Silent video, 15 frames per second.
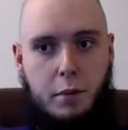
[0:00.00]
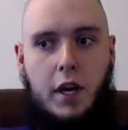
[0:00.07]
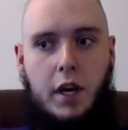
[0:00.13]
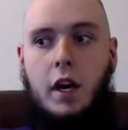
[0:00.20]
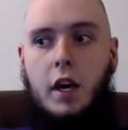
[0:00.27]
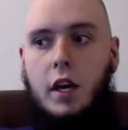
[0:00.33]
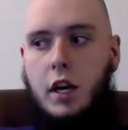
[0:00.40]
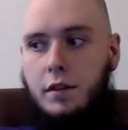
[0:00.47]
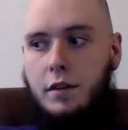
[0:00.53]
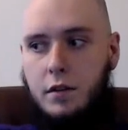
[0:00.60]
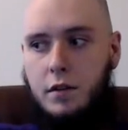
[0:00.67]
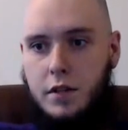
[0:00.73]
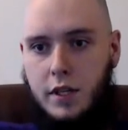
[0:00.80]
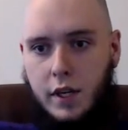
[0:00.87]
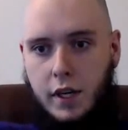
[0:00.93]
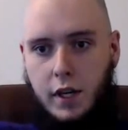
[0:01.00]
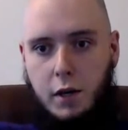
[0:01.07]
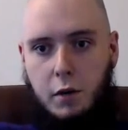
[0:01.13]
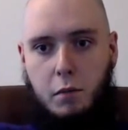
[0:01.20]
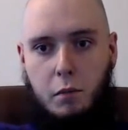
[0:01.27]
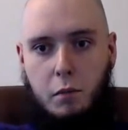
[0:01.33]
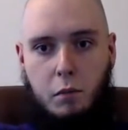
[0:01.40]
but if you
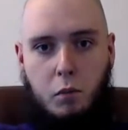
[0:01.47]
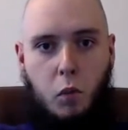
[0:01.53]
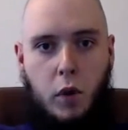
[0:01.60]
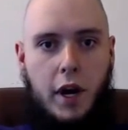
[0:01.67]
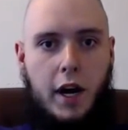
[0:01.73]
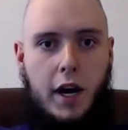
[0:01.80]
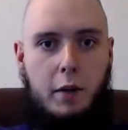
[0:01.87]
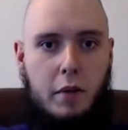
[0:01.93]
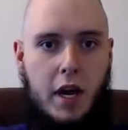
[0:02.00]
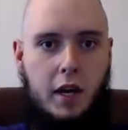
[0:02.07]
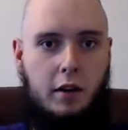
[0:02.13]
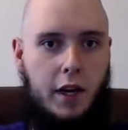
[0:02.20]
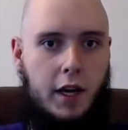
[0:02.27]
see when I make